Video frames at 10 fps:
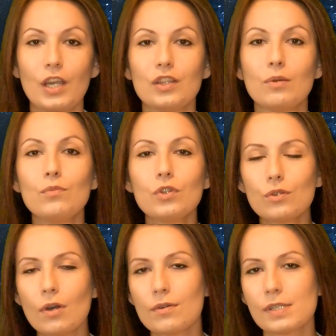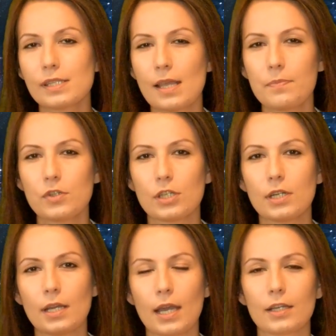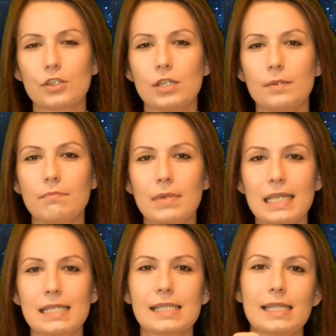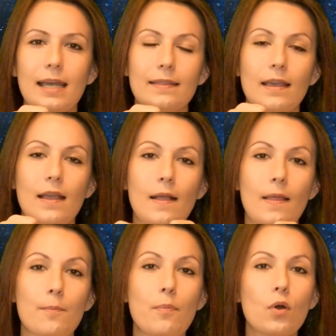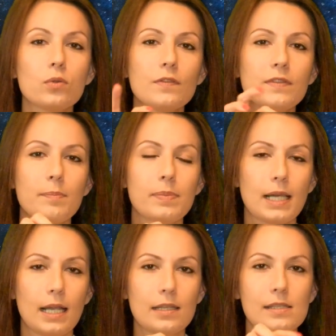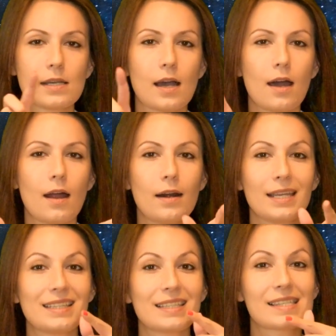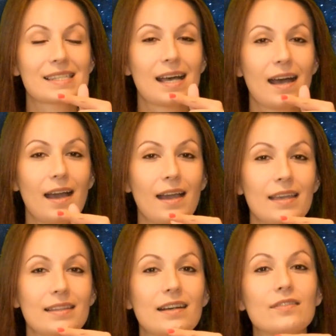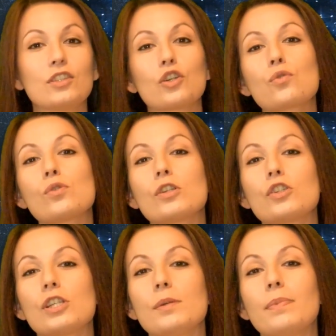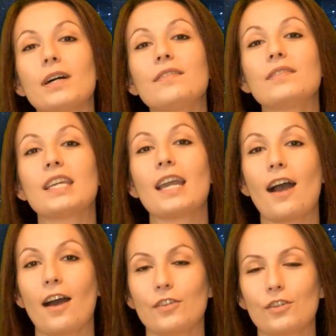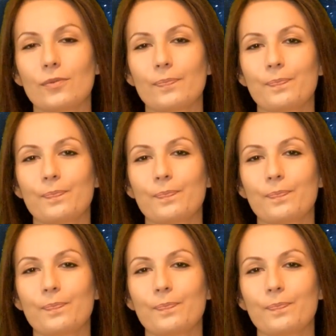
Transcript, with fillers: The mutual reception actually means that both of the planets are in the sign of the rulership of the other.